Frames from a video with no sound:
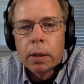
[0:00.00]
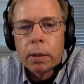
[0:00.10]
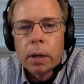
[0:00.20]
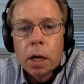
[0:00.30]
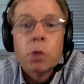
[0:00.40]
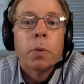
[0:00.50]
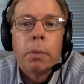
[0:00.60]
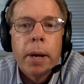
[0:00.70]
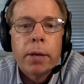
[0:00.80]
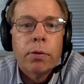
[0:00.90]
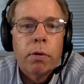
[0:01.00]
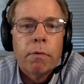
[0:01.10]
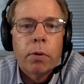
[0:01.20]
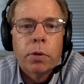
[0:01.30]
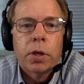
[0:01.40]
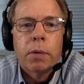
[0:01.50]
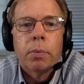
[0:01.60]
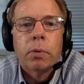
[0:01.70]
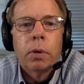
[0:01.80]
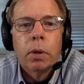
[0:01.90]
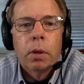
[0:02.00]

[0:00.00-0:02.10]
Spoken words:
the Gospel of Matthew, for example.